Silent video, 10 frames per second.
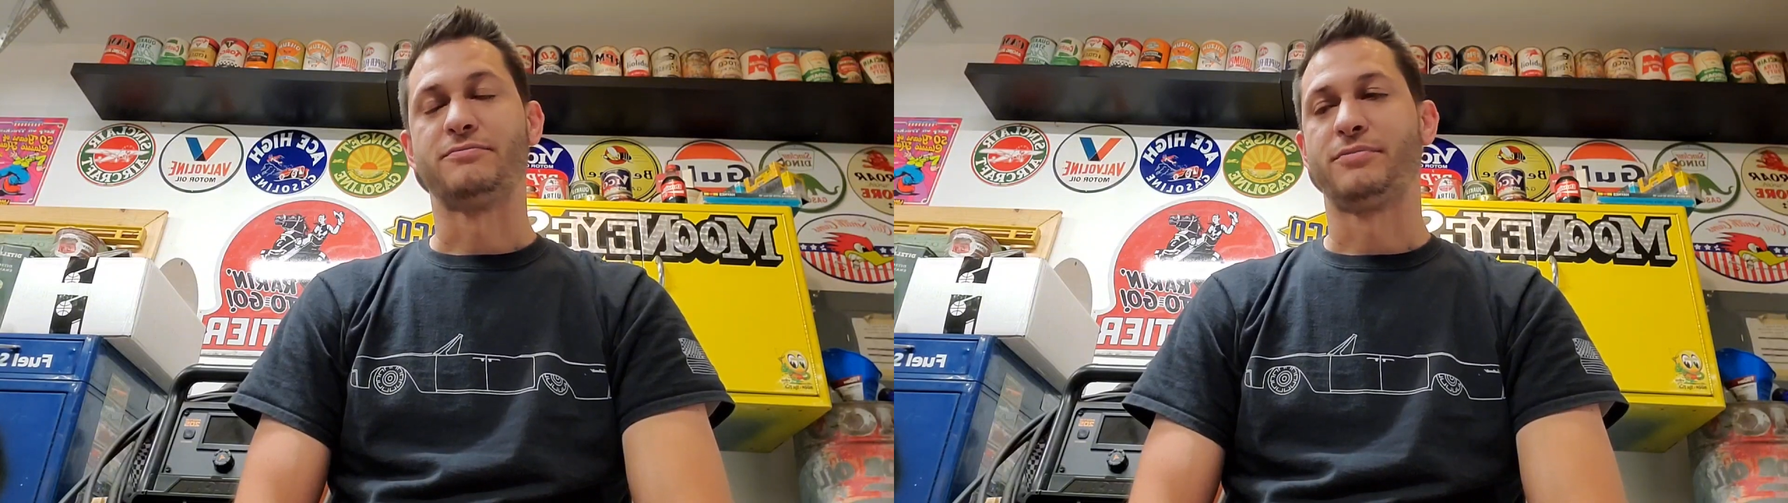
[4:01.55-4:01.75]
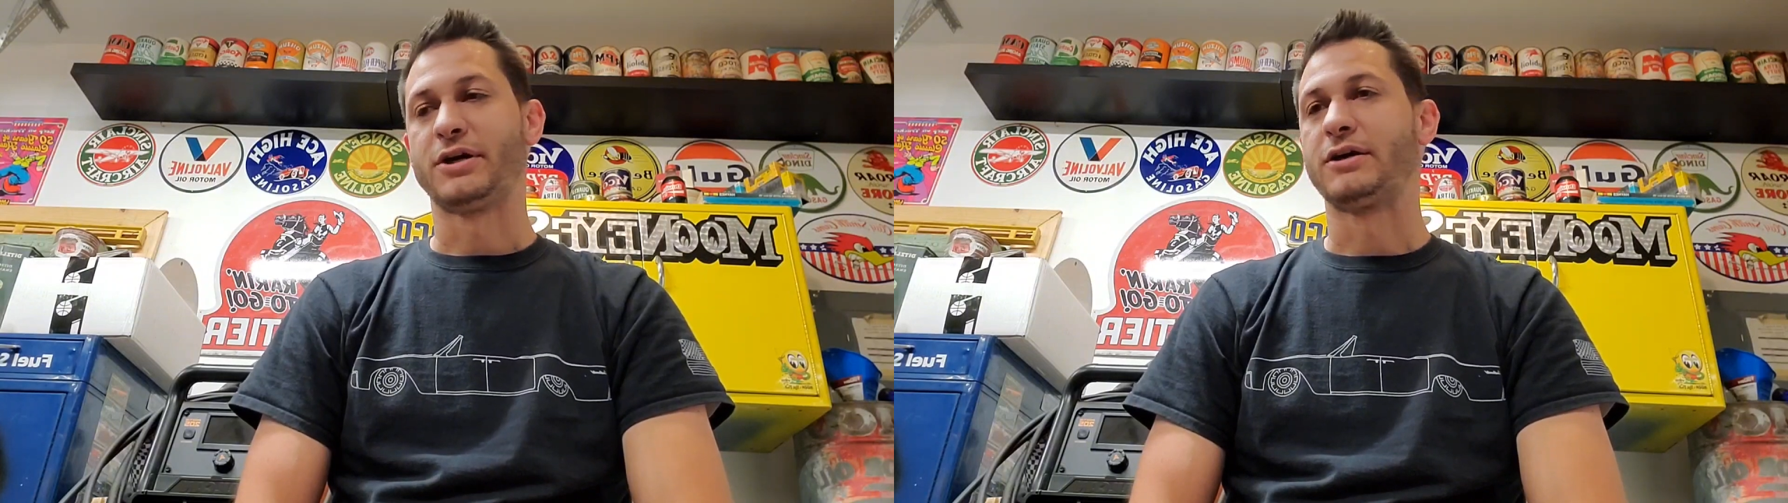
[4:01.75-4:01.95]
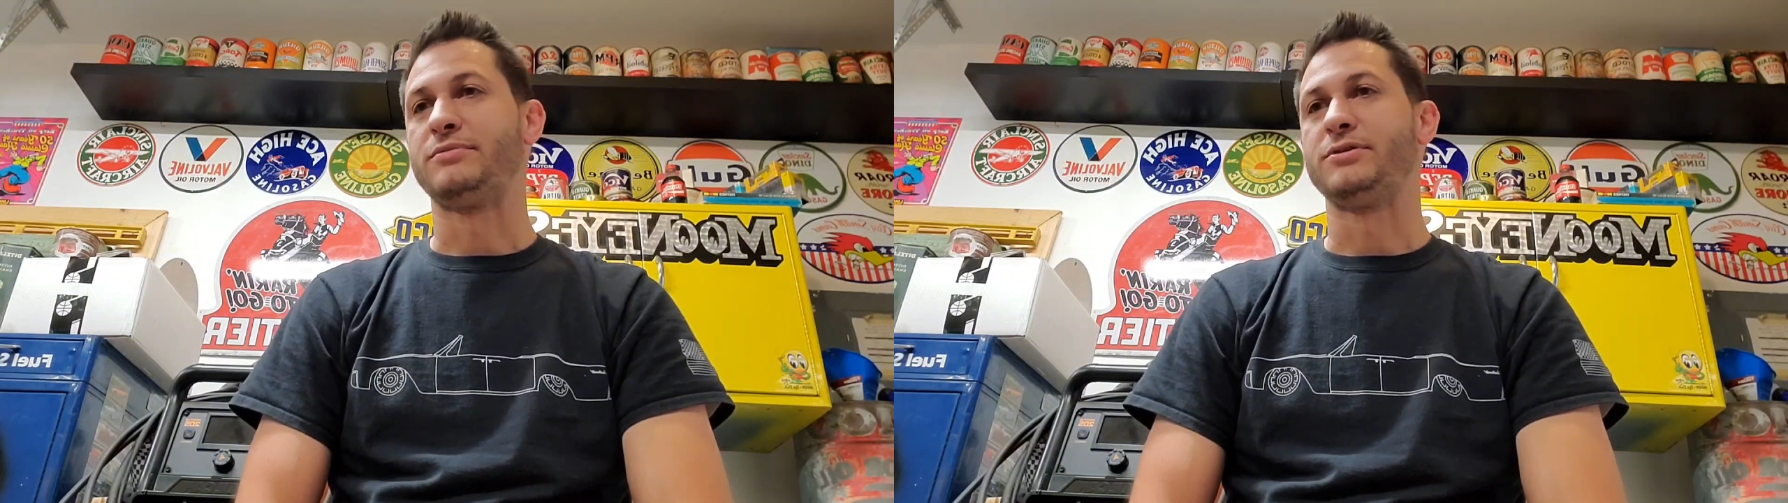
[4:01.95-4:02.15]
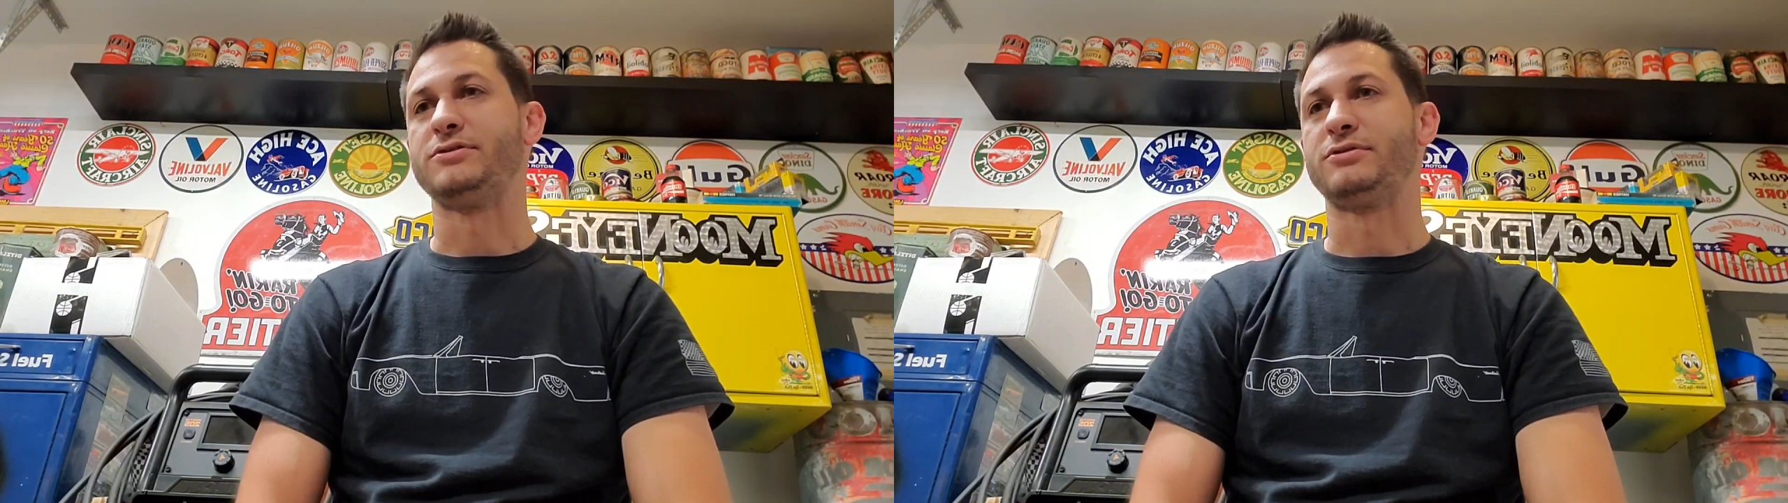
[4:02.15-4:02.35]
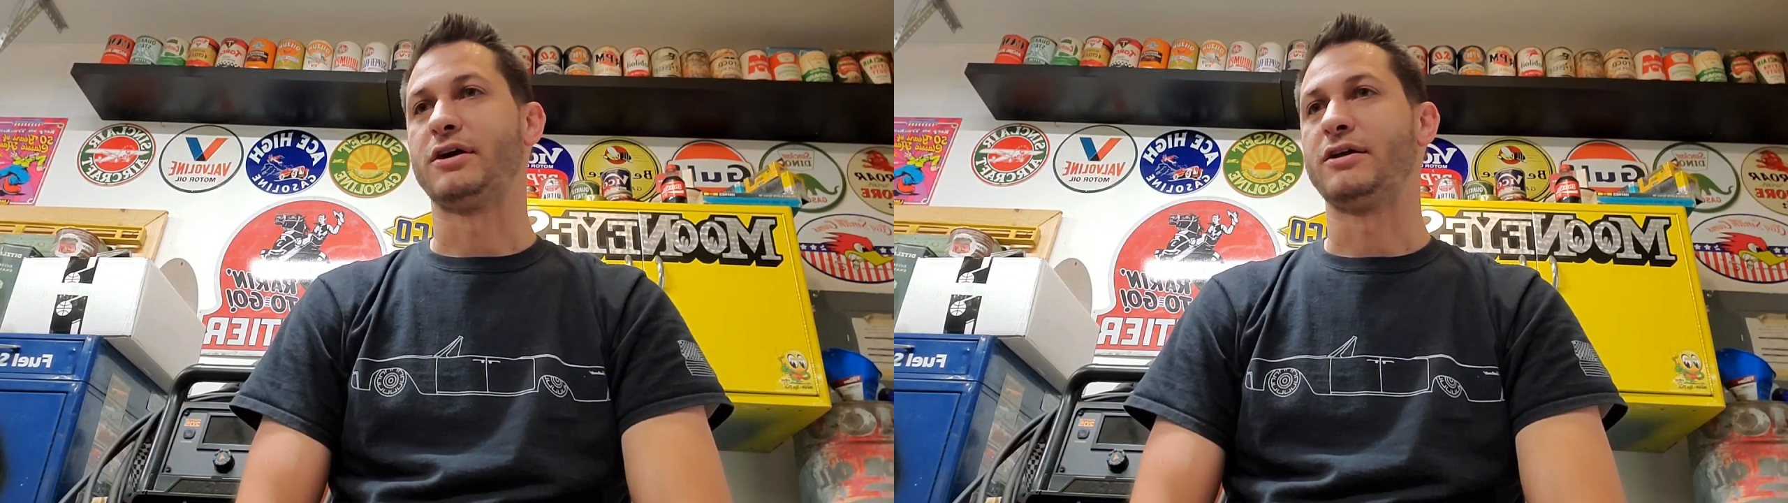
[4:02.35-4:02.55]
pickup is
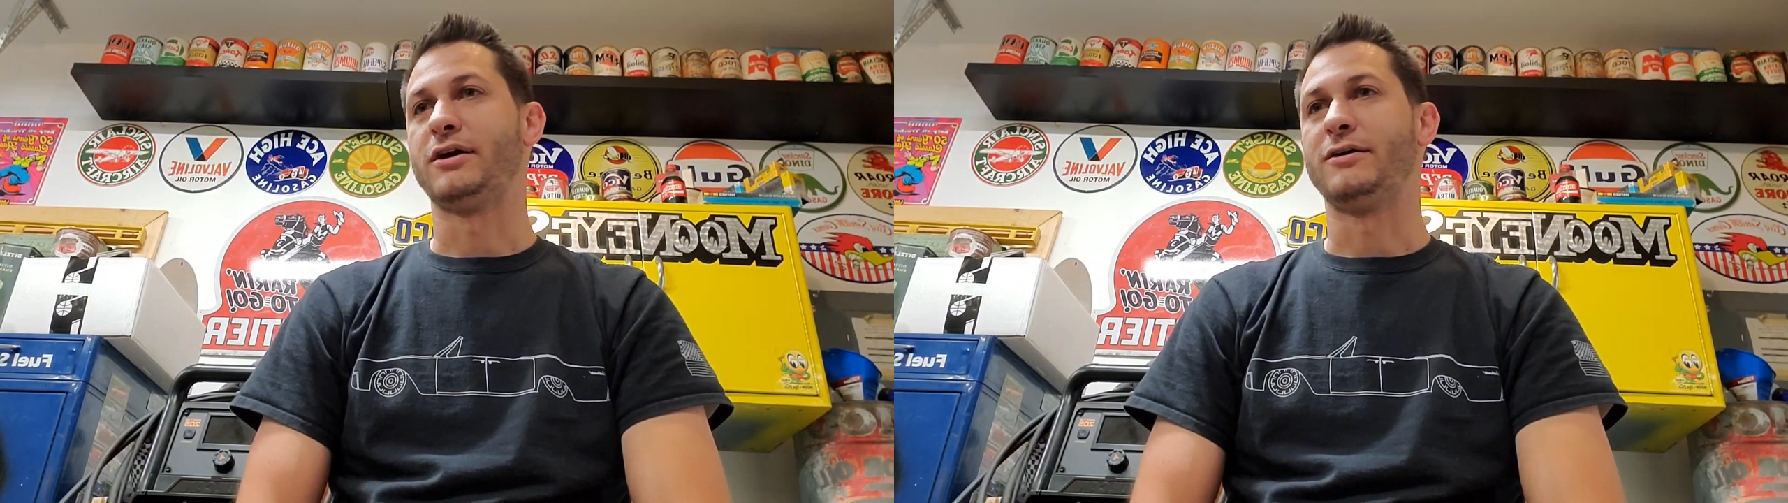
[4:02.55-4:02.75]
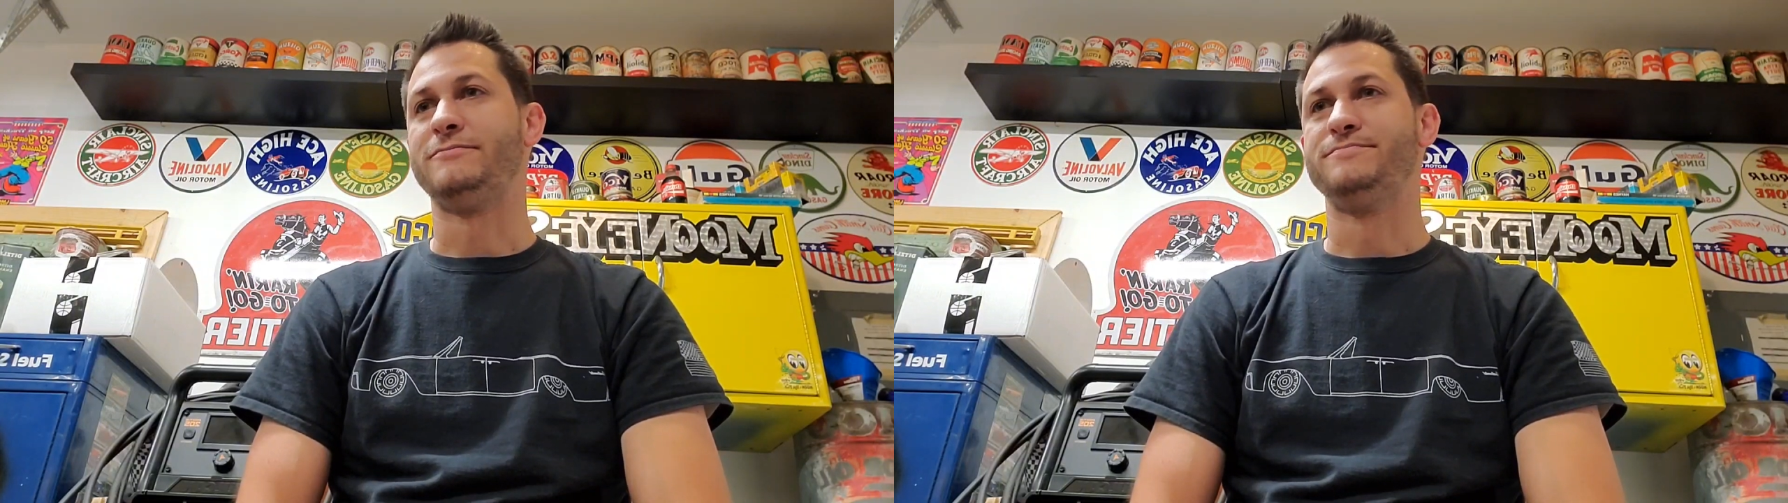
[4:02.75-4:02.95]
right now.